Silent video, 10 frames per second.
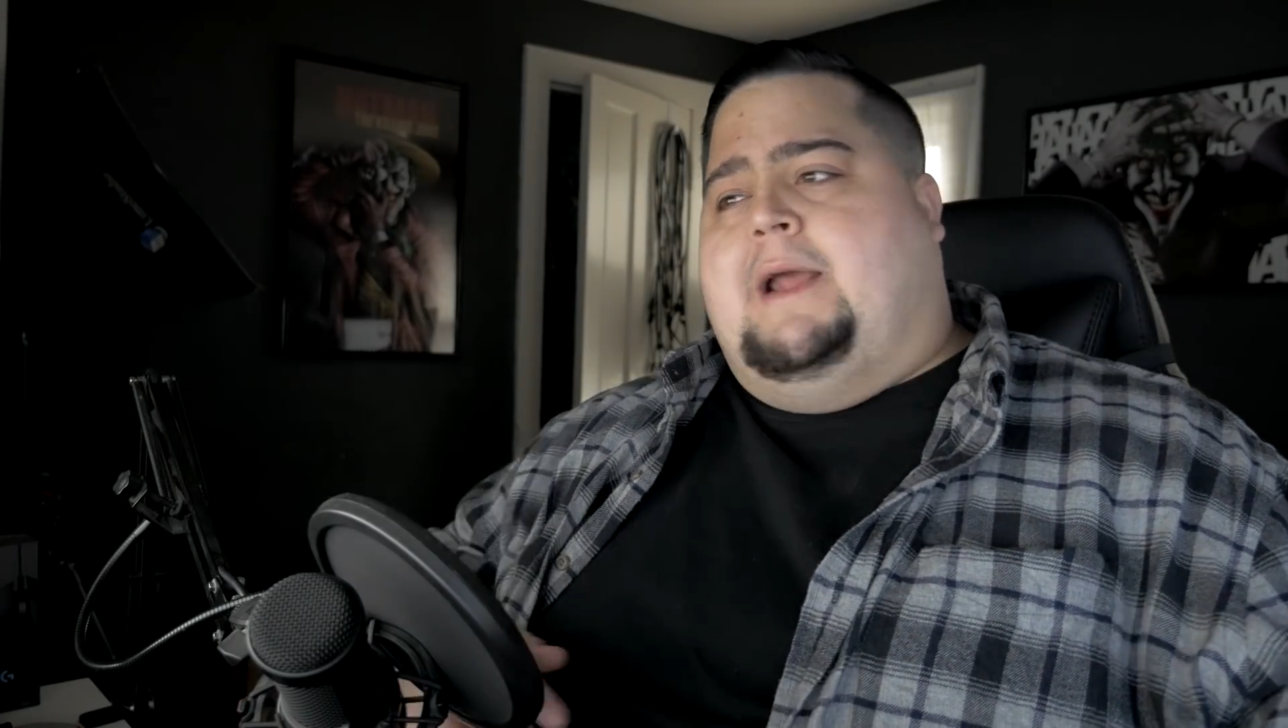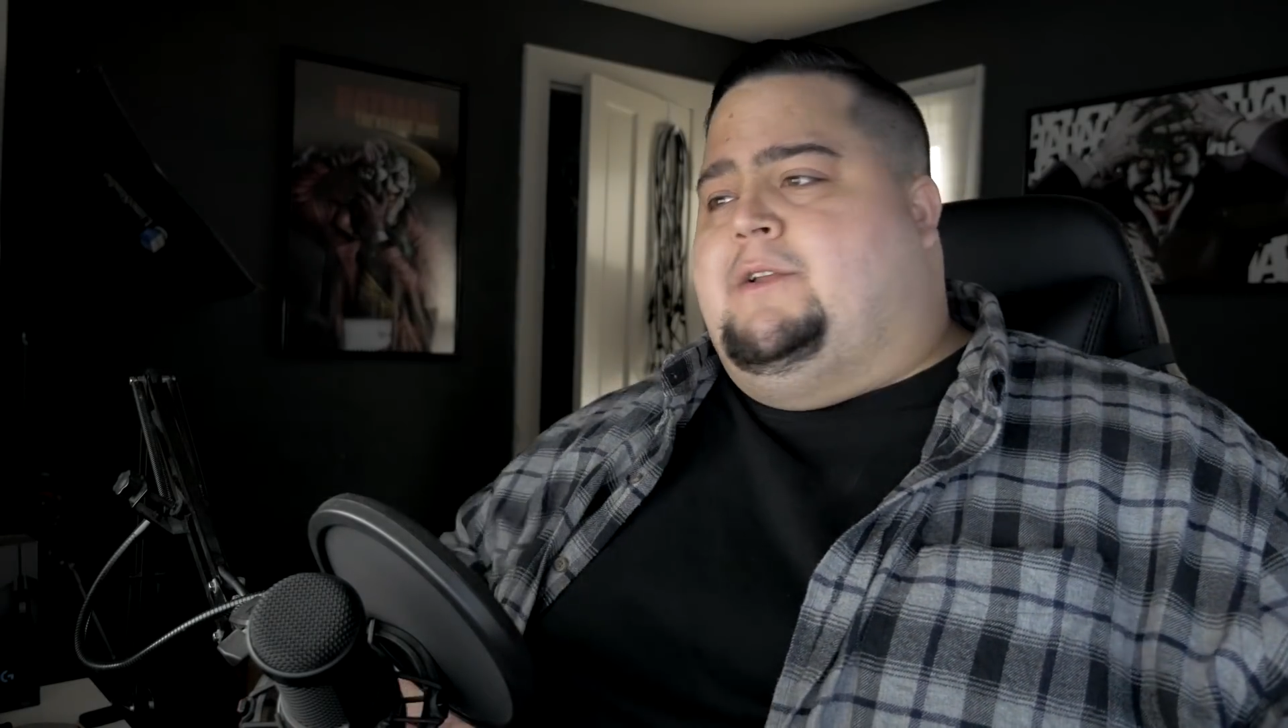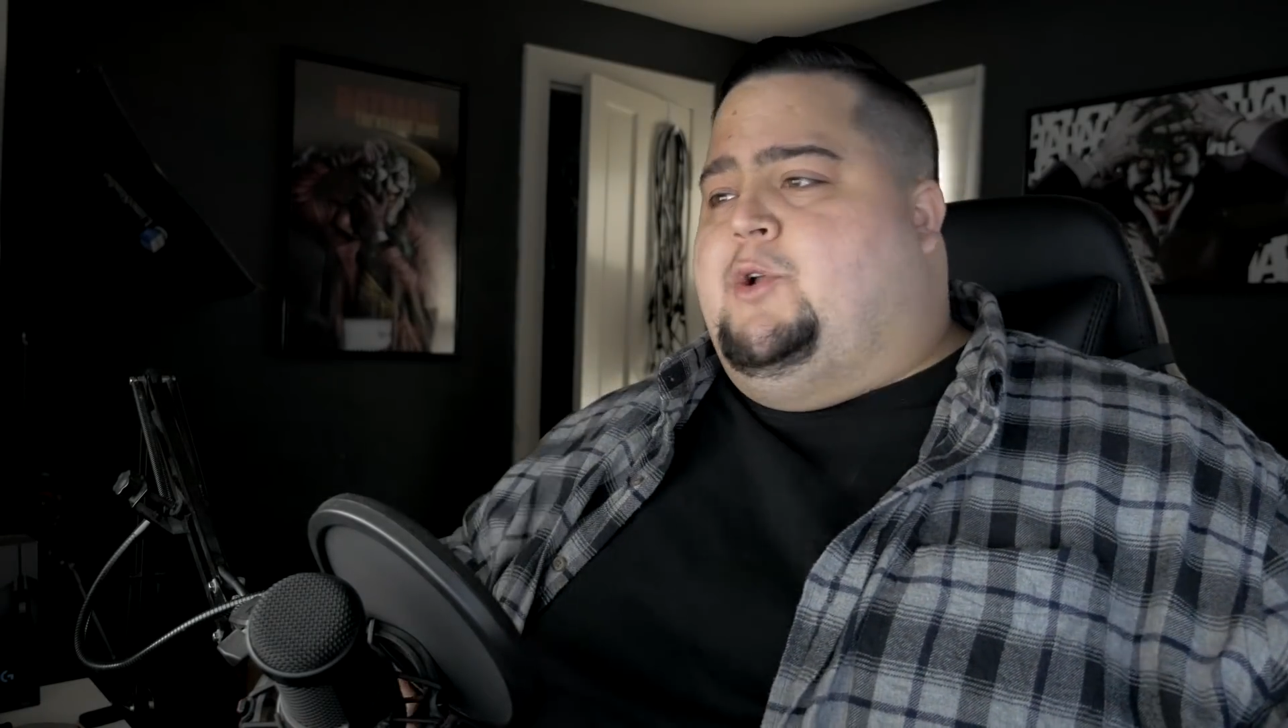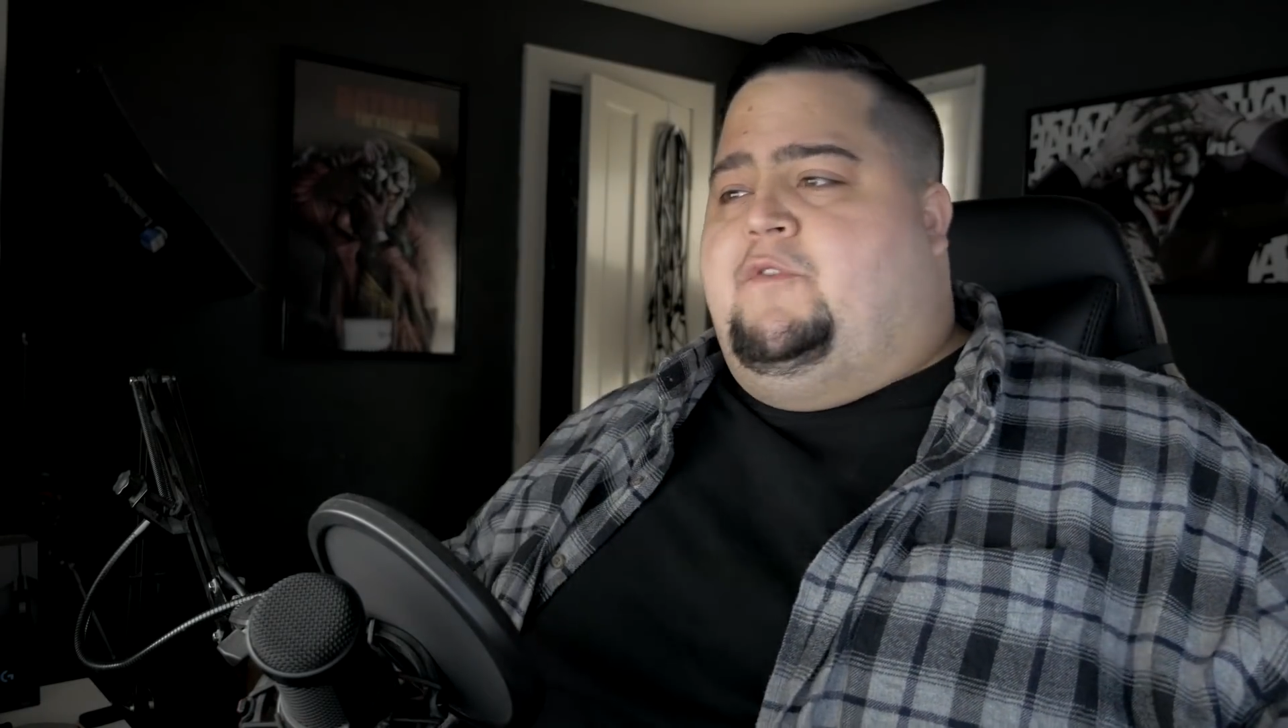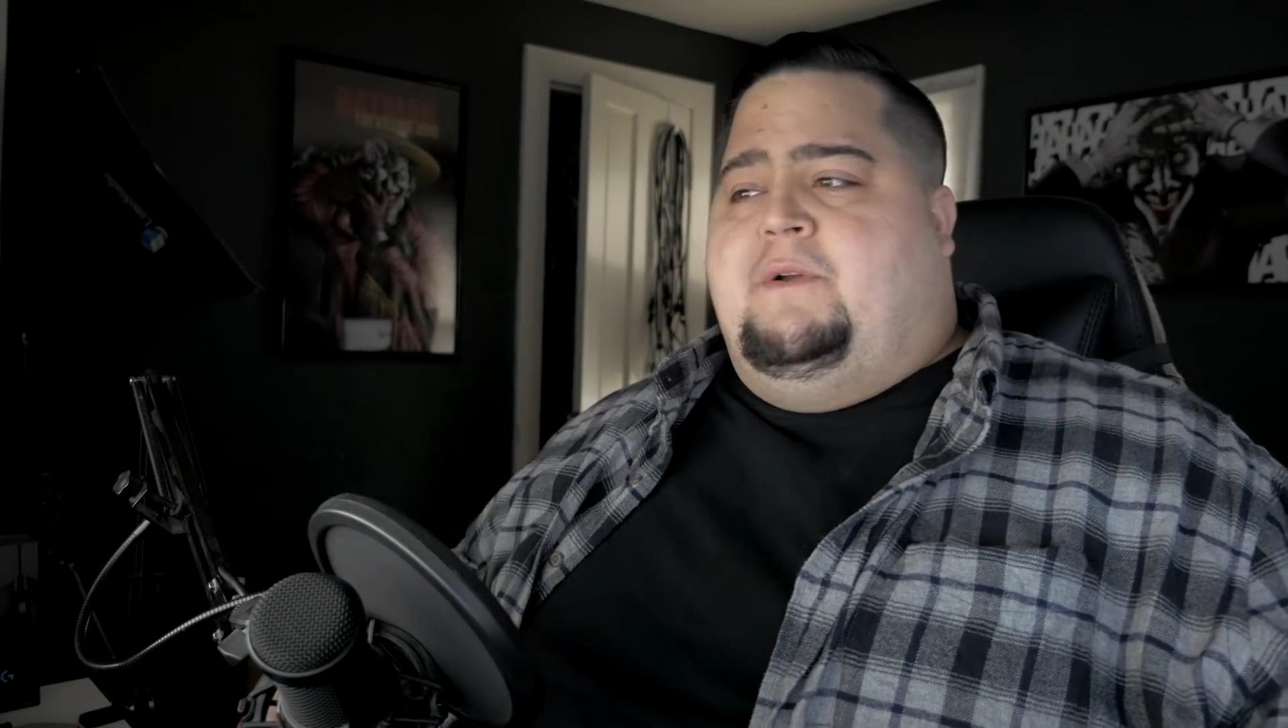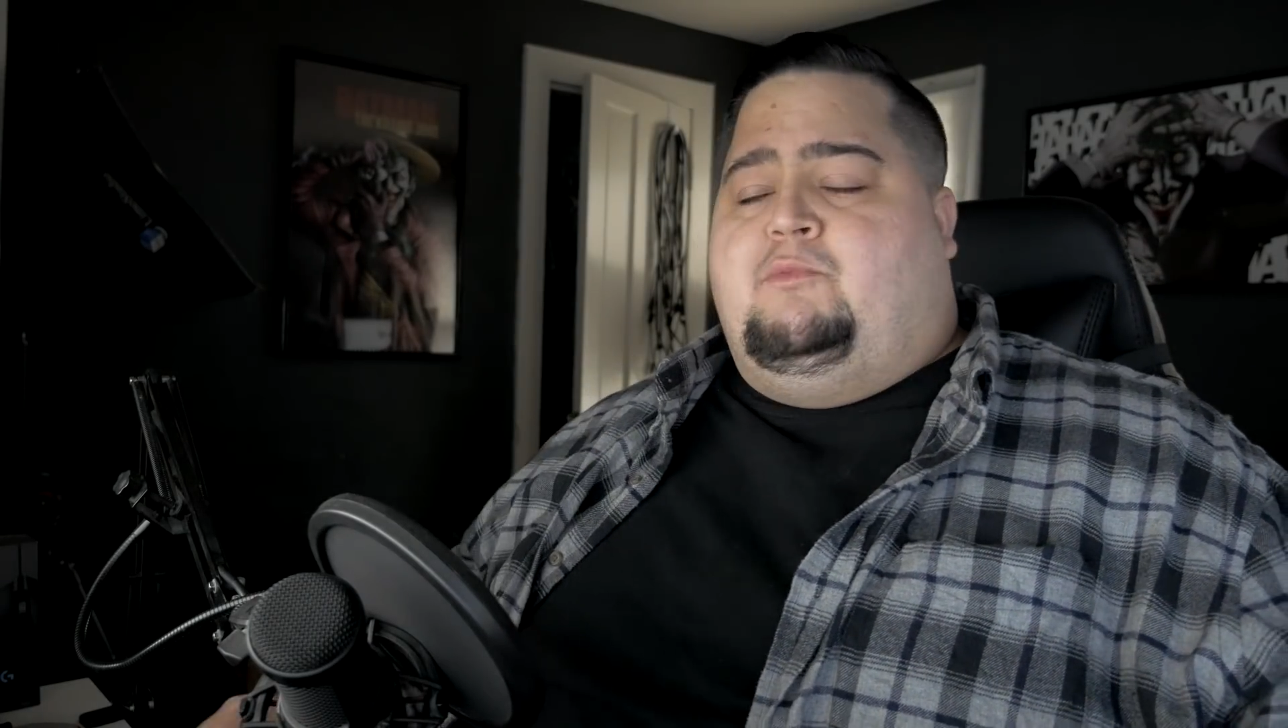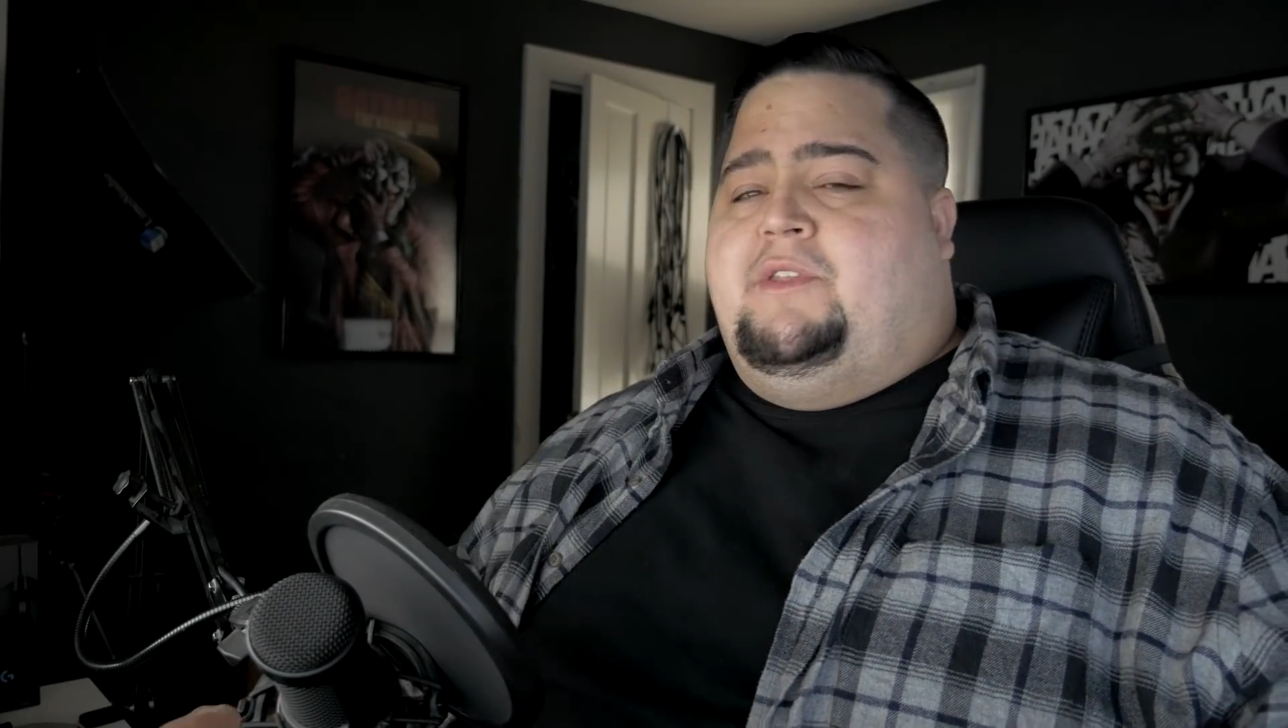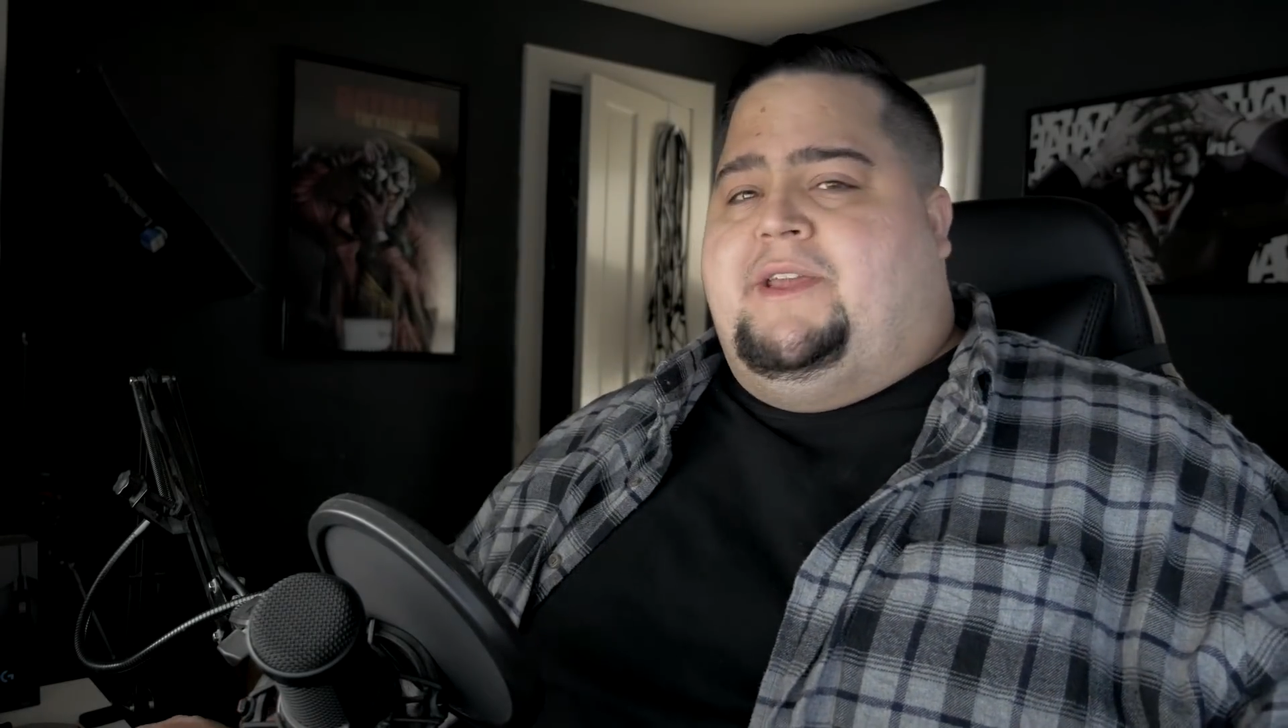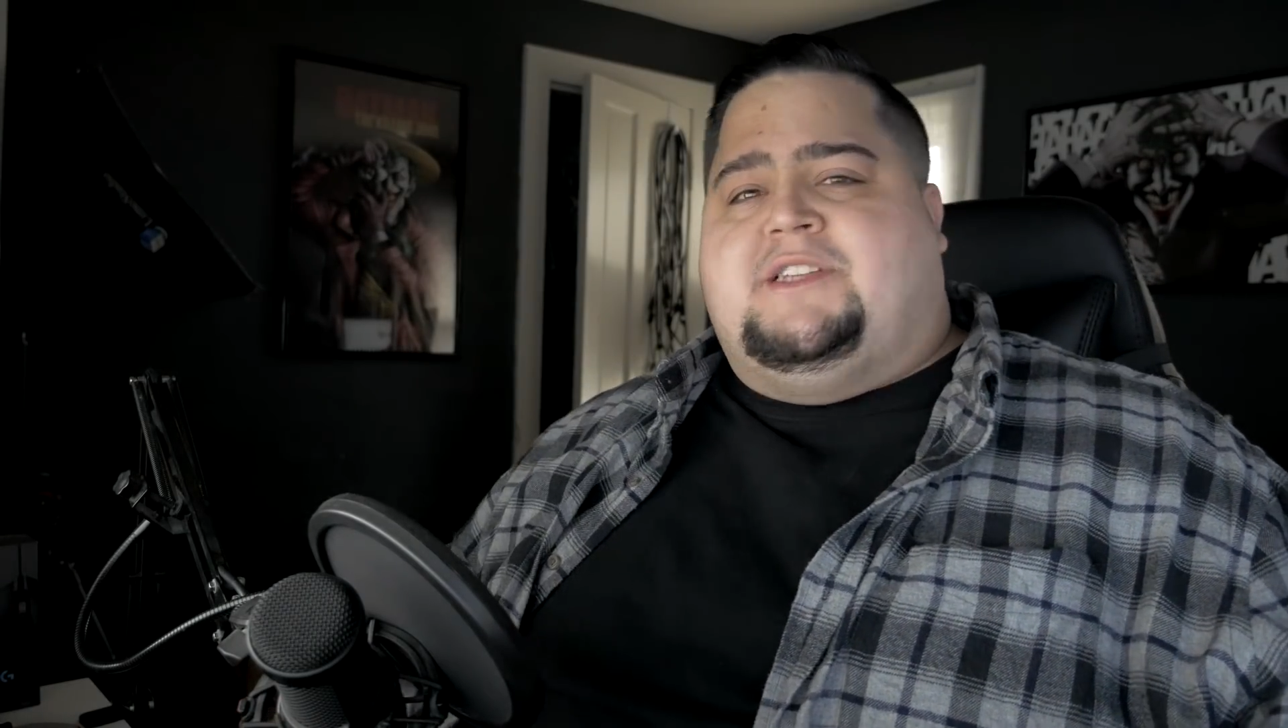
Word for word: I don't know if I'm really